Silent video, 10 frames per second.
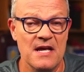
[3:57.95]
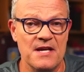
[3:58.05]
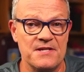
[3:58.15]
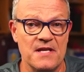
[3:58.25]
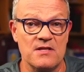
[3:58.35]

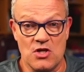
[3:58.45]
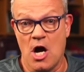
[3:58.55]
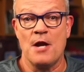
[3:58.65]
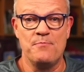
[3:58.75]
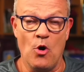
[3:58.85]
is that
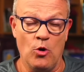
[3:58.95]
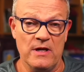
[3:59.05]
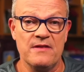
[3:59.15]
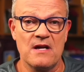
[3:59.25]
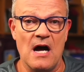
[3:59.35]
Todd
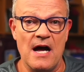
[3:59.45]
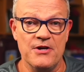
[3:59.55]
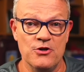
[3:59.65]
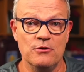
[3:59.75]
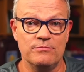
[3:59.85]
Boehly, the
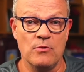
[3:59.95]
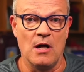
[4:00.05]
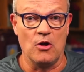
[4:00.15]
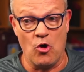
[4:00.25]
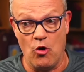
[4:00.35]
guy who,
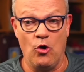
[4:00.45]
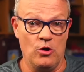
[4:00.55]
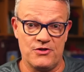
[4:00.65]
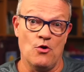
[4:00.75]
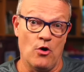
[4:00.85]
well,
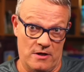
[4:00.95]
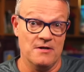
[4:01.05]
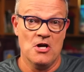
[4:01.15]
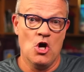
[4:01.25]
holds or